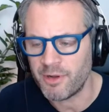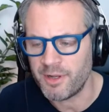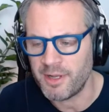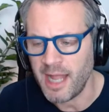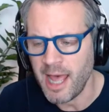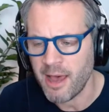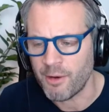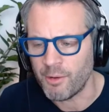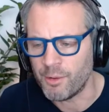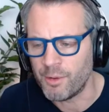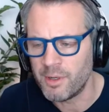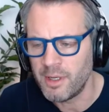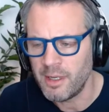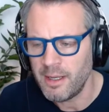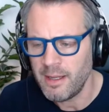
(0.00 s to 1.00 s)
and now.
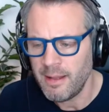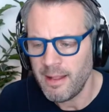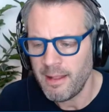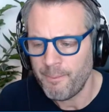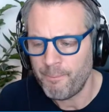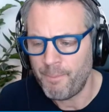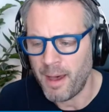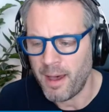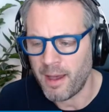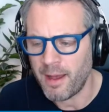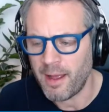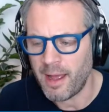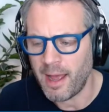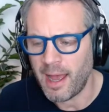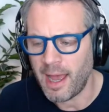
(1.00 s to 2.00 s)
But
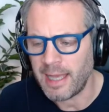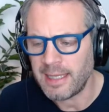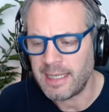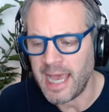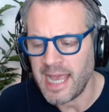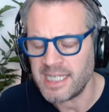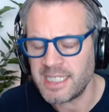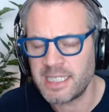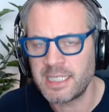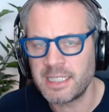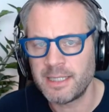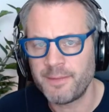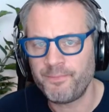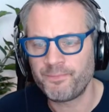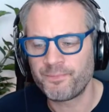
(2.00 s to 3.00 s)
I
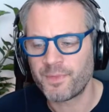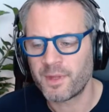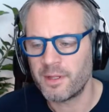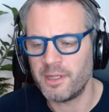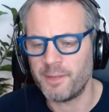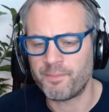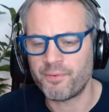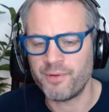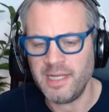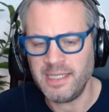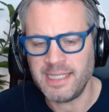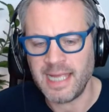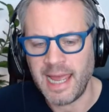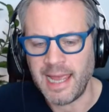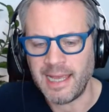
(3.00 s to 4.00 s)
guess the
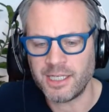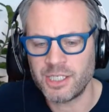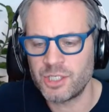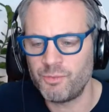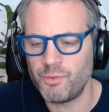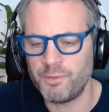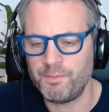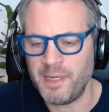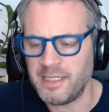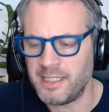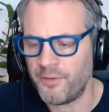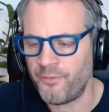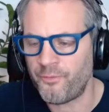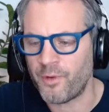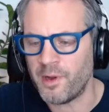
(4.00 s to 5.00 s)
pretext would be
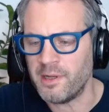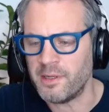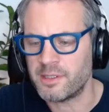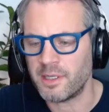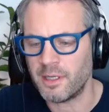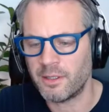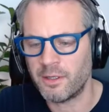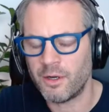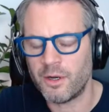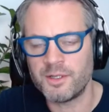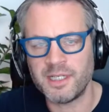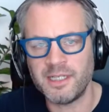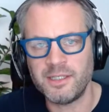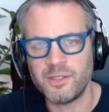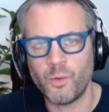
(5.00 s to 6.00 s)
different
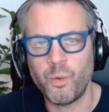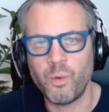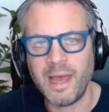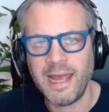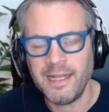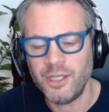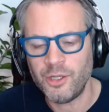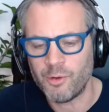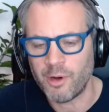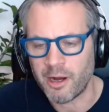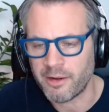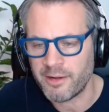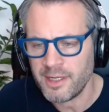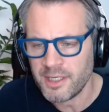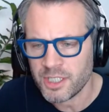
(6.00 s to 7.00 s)
according to when you
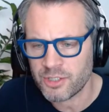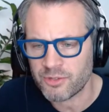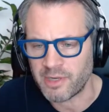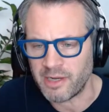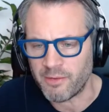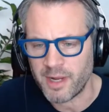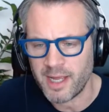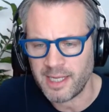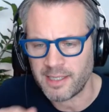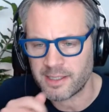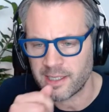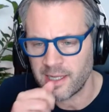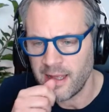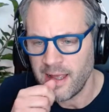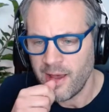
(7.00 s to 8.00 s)
are in history, right?
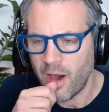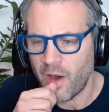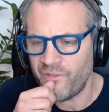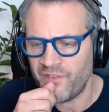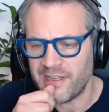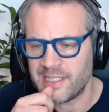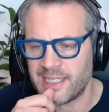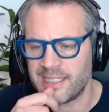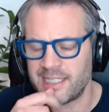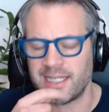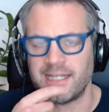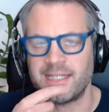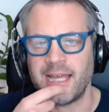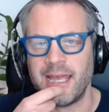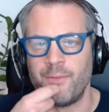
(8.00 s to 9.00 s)
Obviously, this is
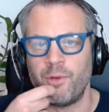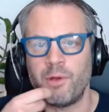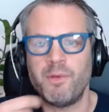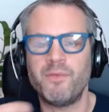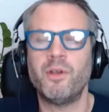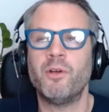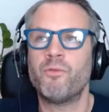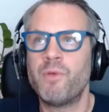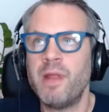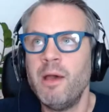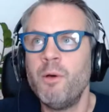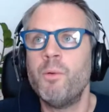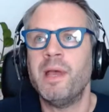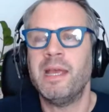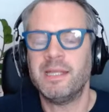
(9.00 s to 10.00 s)
a time where we've got
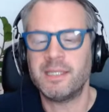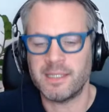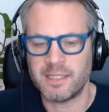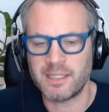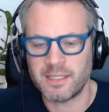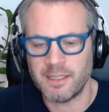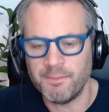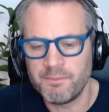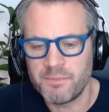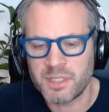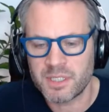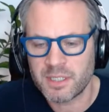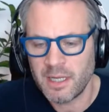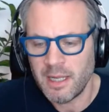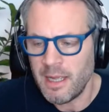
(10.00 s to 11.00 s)
railway
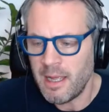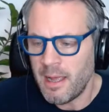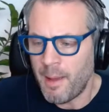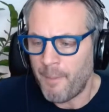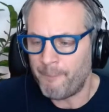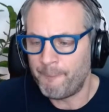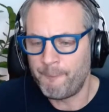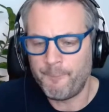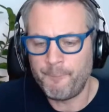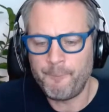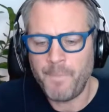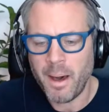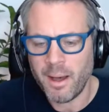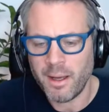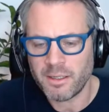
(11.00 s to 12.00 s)
systems,
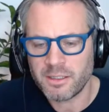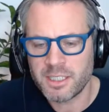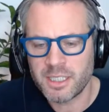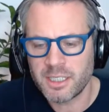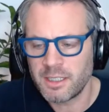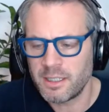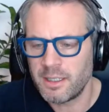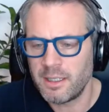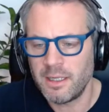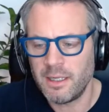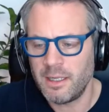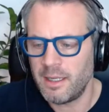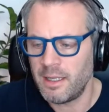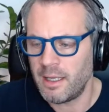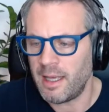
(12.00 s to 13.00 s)
but
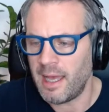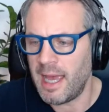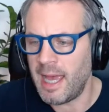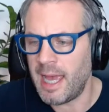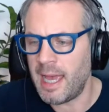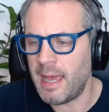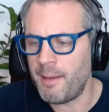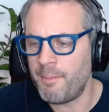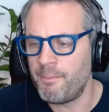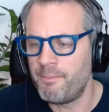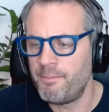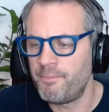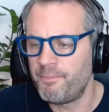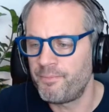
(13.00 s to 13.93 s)
the